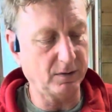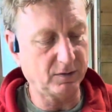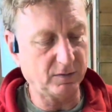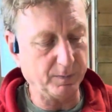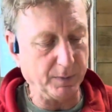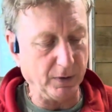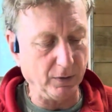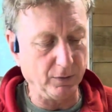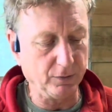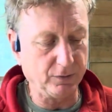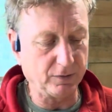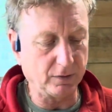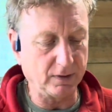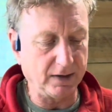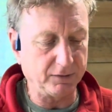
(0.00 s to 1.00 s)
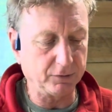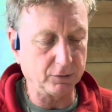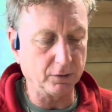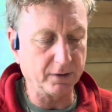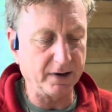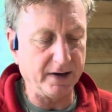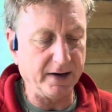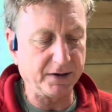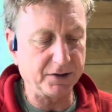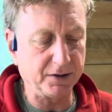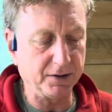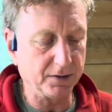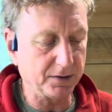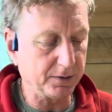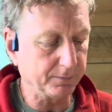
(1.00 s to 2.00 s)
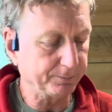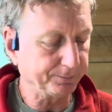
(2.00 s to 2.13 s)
exposed electrical connections.